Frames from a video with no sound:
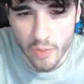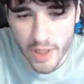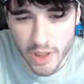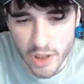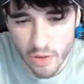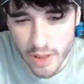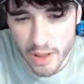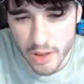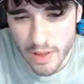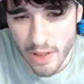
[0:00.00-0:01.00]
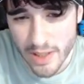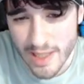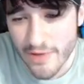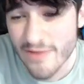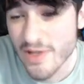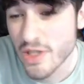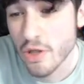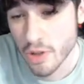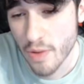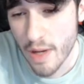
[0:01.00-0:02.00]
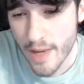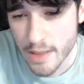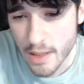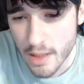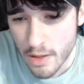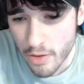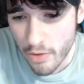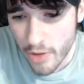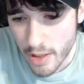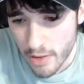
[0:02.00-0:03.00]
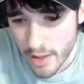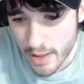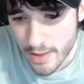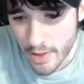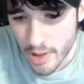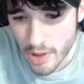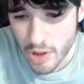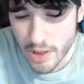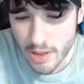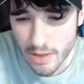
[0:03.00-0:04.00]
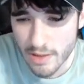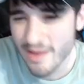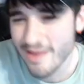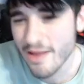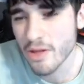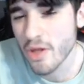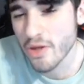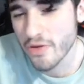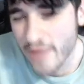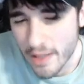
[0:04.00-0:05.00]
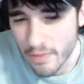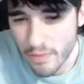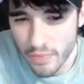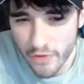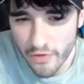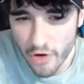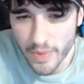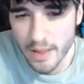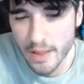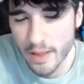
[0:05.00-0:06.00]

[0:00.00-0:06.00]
But literally all you need to do is, oh level 72, so my bad. All, all I need to do is just not, not defeat him, preferably.